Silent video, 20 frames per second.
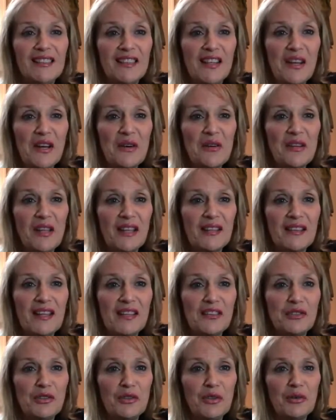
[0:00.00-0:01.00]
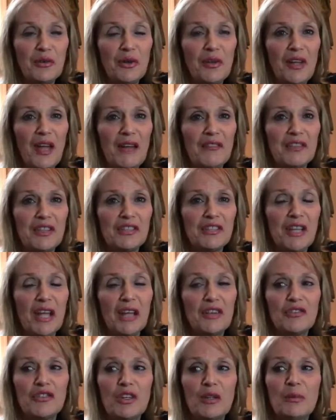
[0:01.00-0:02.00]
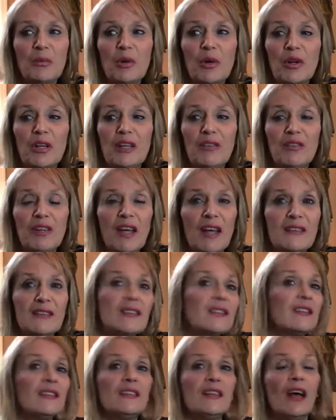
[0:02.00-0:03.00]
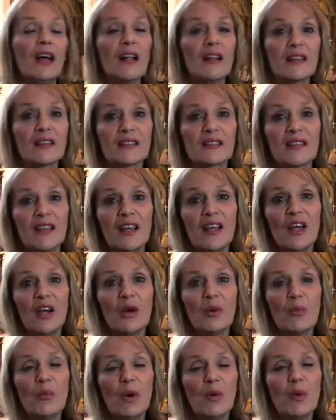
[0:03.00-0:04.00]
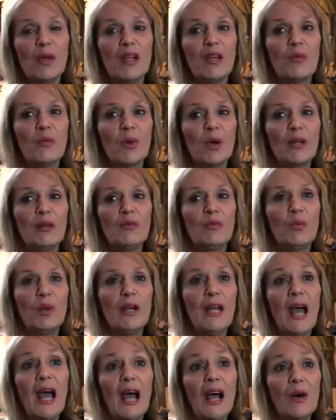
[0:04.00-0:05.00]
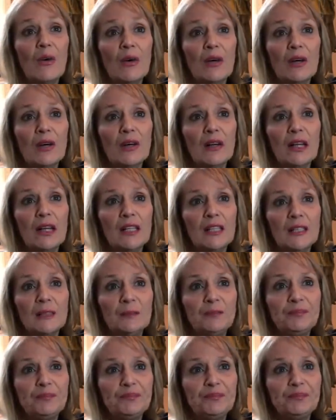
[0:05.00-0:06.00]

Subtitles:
You know, like that 2-year-old having a tantrum, or even us as adults, when our